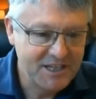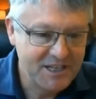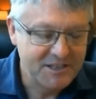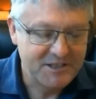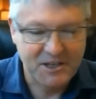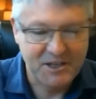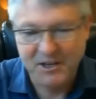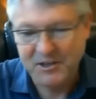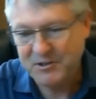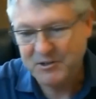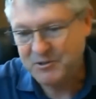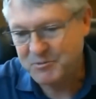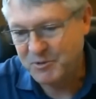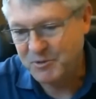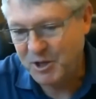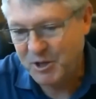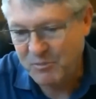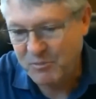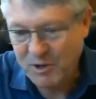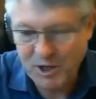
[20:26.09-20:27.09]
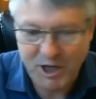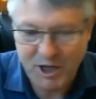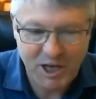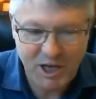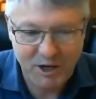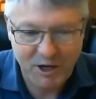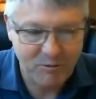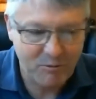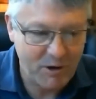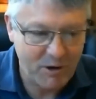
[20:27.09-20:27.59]
Sales would
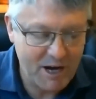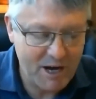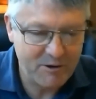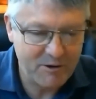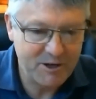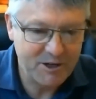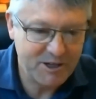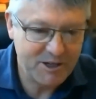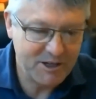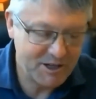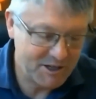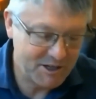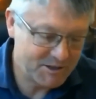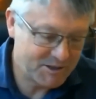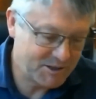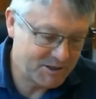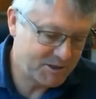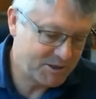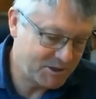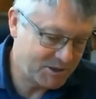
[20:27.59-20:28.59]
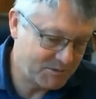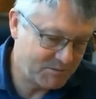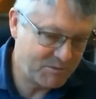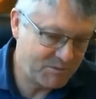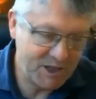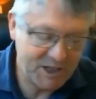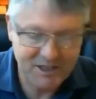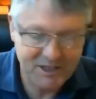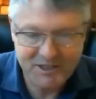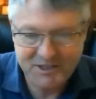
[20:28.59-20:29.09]
communicate around a system
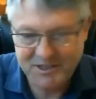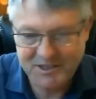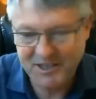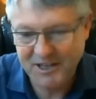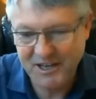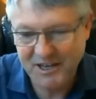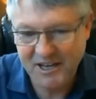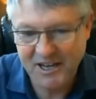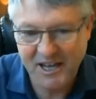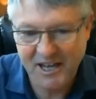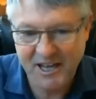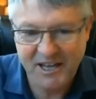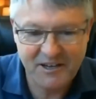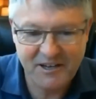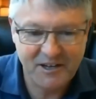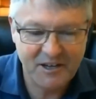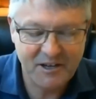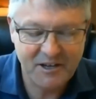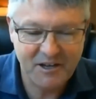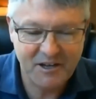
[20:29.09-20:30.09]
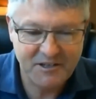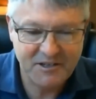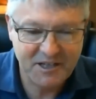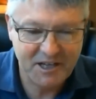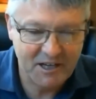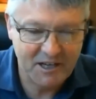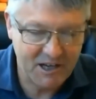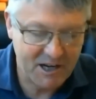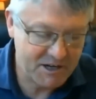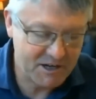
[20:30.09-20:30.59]
because they had a
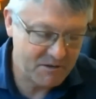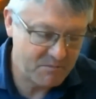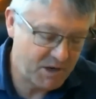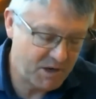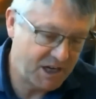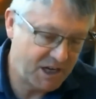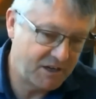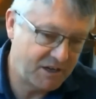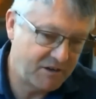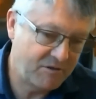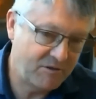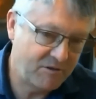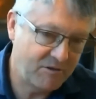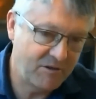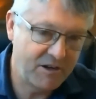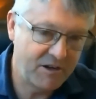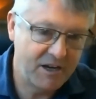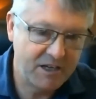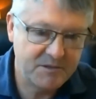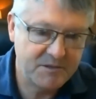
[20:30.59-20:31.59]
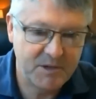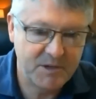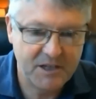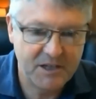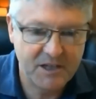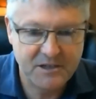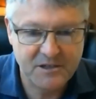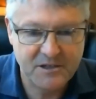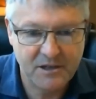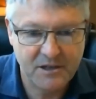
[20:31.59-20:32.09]
deadline to meet or an expectation of the